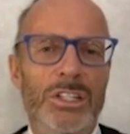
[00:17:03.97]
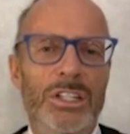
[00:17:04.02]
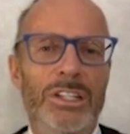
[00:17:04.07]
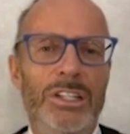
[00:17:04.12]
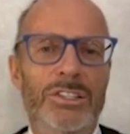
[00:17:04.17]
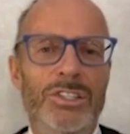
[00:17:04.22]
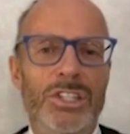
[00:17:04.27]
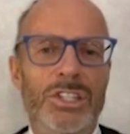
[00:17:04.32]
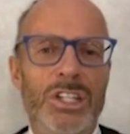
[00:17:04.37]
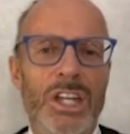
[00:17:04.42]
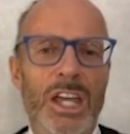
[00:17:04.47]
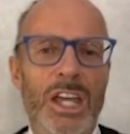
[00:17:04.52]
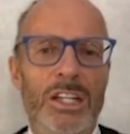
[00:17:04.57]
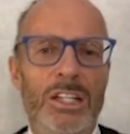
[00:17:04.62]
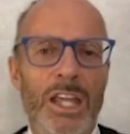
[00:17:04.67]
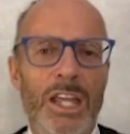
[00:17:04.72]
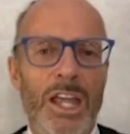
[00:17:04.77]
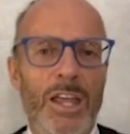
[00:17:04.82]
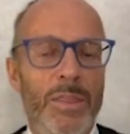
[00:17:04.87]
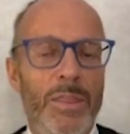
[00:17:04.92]

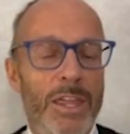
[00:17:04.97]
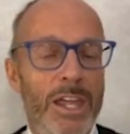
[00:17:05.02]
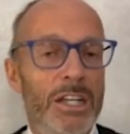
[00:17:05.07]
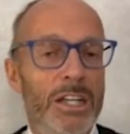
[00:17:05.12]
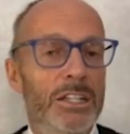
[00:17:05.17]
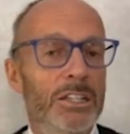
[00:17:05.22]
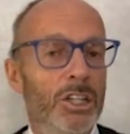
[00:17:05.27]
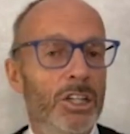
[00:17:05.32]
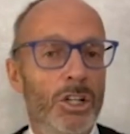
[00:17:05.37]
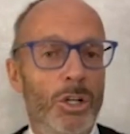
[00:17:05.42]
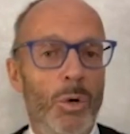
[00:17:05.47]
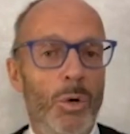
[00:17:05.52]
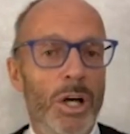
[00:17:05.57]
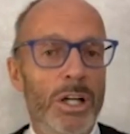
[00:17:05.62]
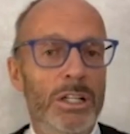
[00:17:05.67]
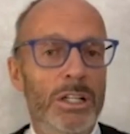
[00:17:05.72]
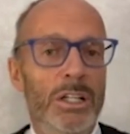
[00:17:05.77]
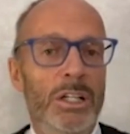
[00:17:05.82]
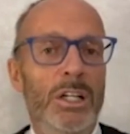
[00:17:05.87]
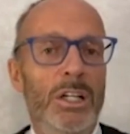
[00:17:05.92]
instead. And then, you know
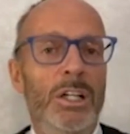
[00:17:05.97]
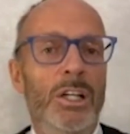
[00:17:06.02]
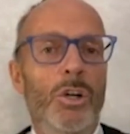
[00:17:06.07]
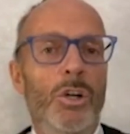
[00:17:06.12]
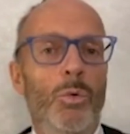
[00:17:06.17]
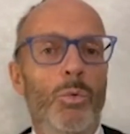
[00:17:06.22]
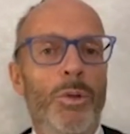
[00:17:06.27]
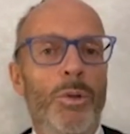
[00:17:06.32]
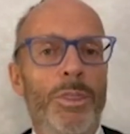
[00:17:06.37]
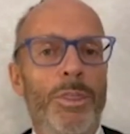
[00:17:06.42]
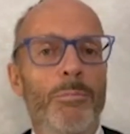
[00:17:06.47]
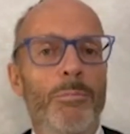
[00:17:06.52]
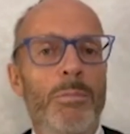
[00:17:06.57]
what? With the